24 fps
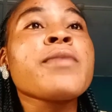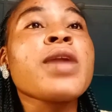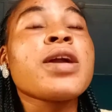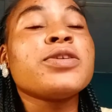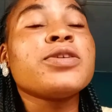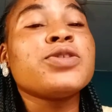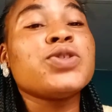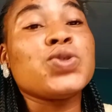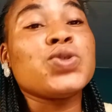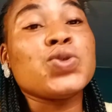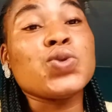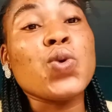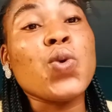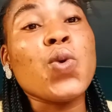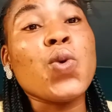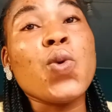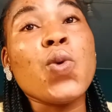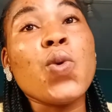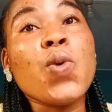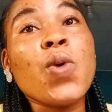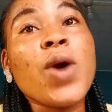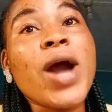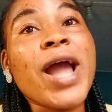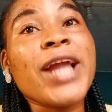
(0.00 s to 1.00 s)

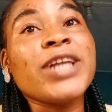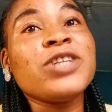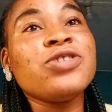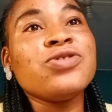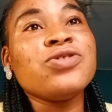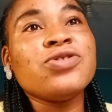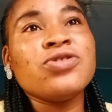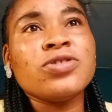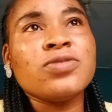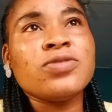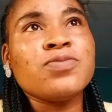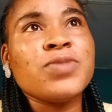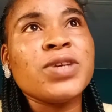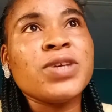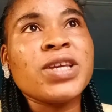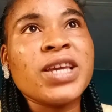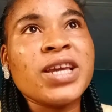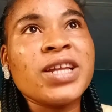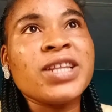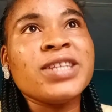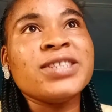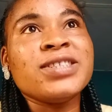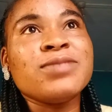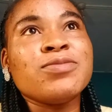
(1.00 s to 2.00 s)
So I choose to speak
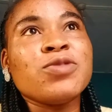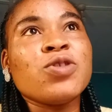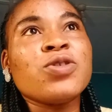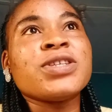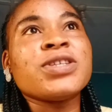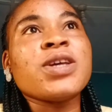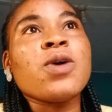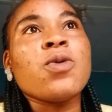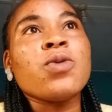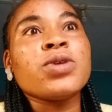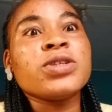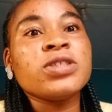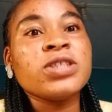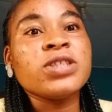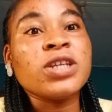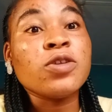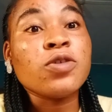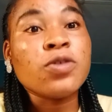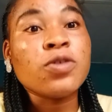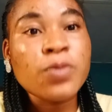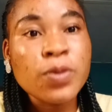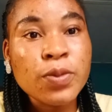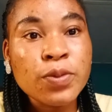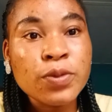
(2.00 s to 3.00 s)
English because I want a
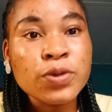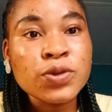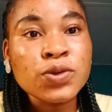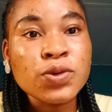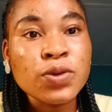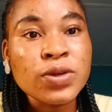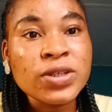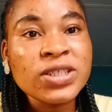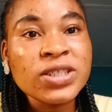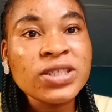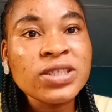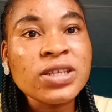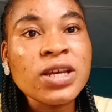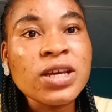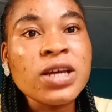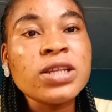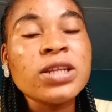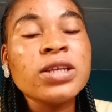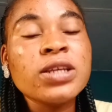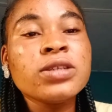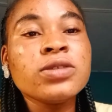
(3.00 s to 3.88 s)
lot of people to understand.